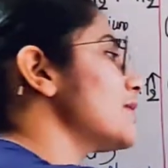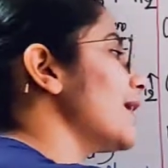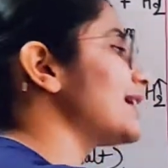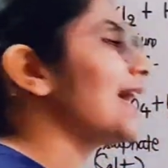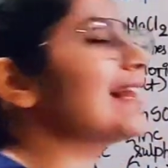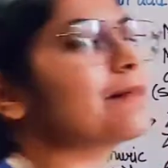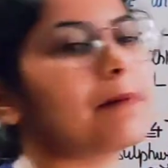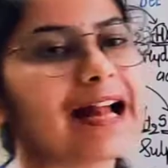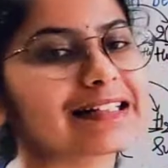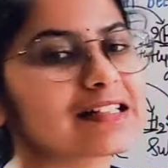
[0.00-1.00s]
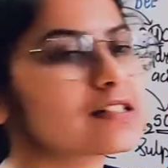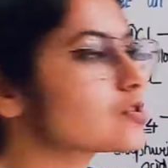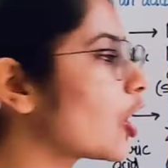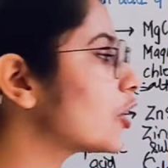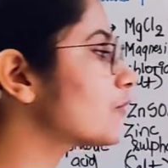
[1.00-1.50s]
metallic part in
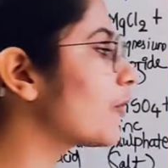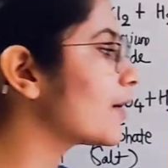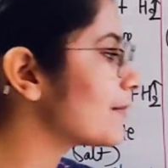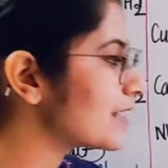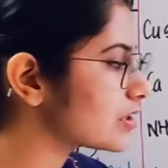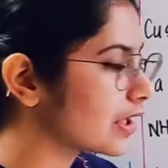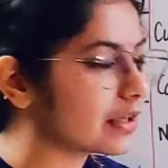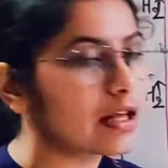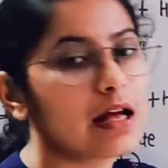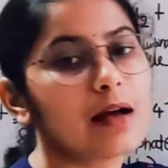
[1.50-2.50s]
salt formation,